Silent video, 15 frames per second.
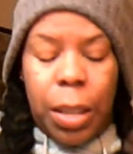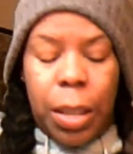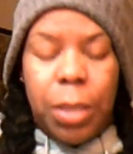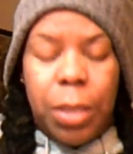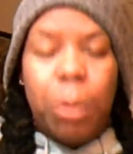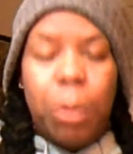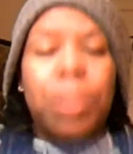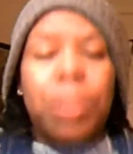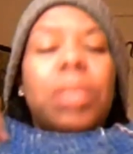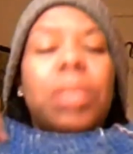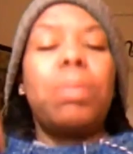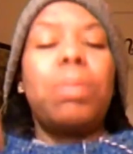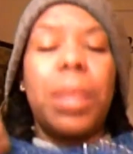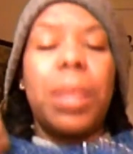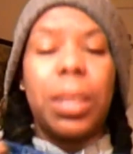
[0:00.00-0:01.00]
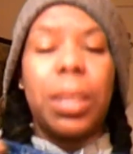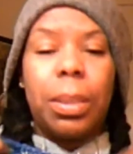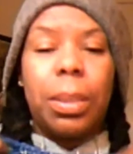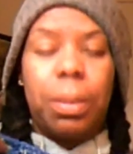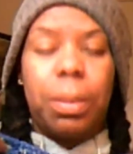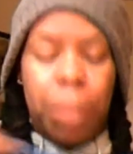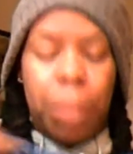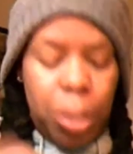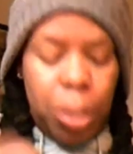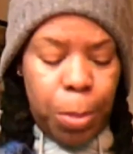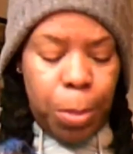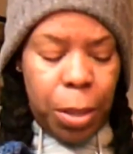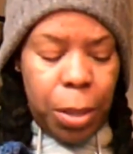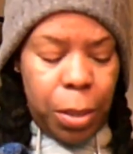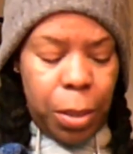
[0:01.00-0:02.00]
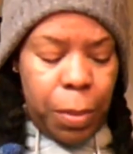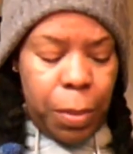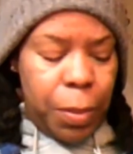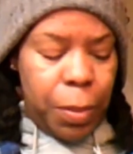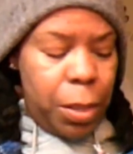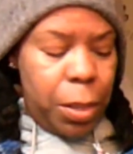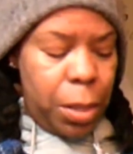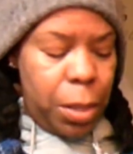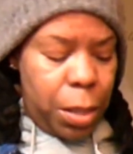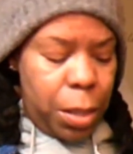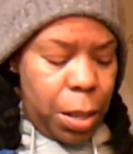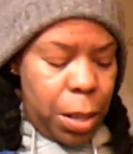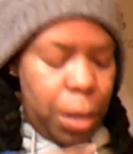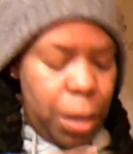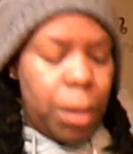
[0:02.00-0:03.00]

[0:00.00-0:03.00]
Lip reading: And so I did make it much bigger. This is the